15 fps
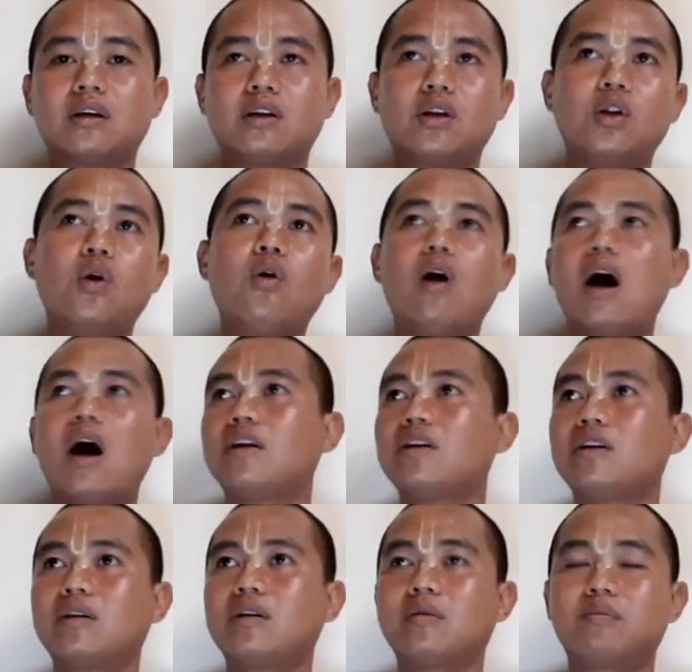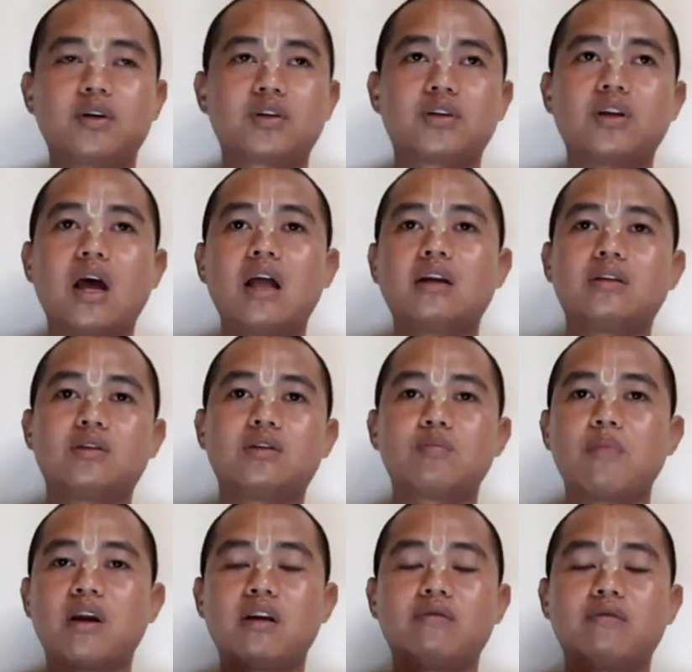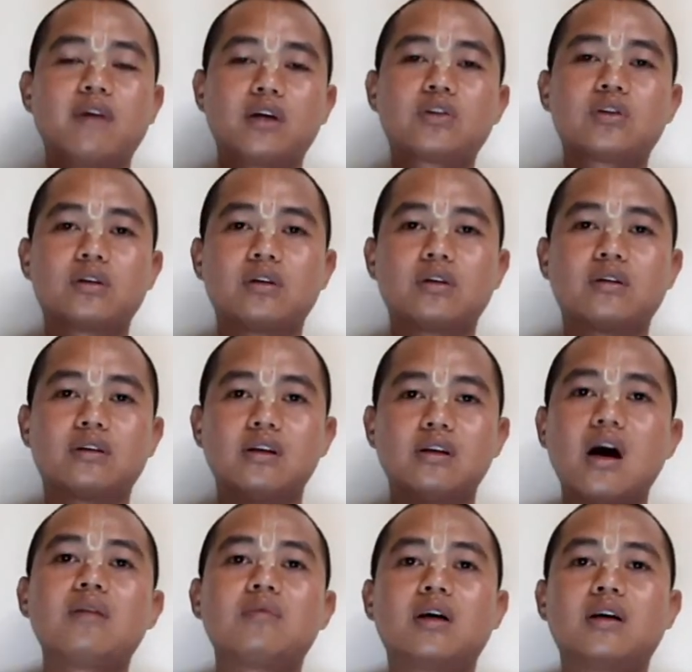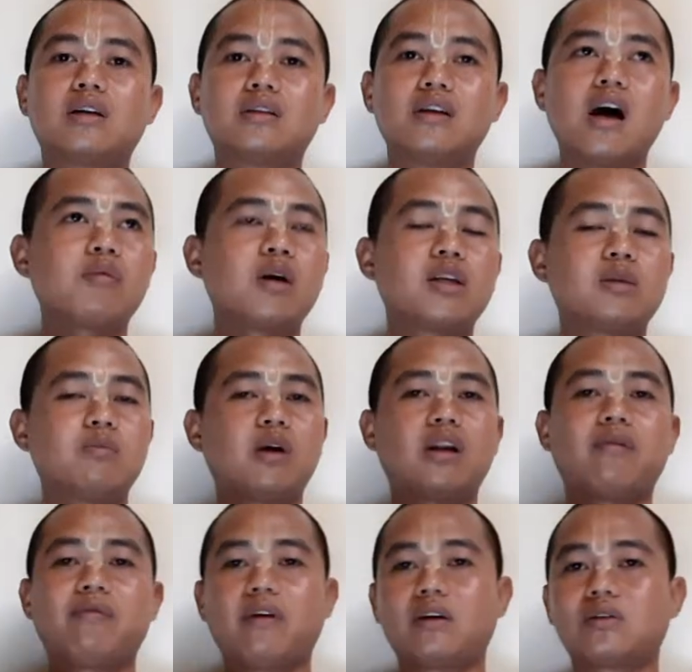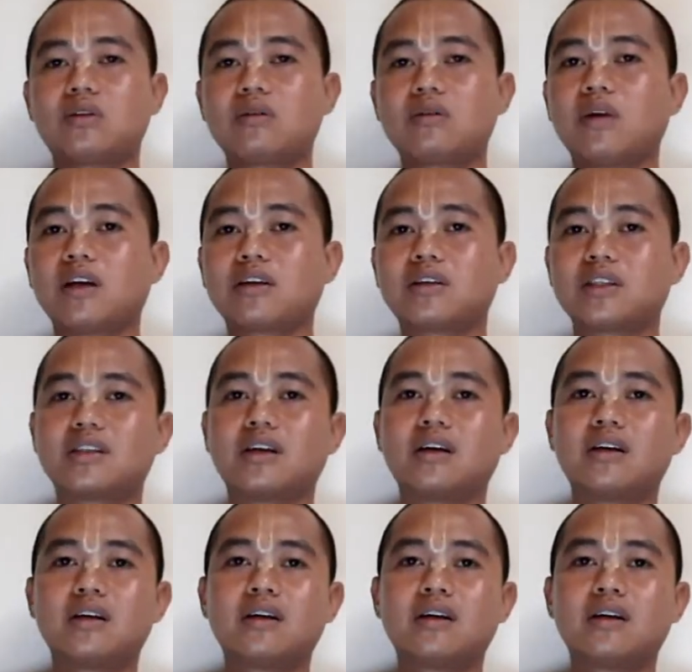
No other personalities manufacture Dharma. Dharma is manufactured by Krishna.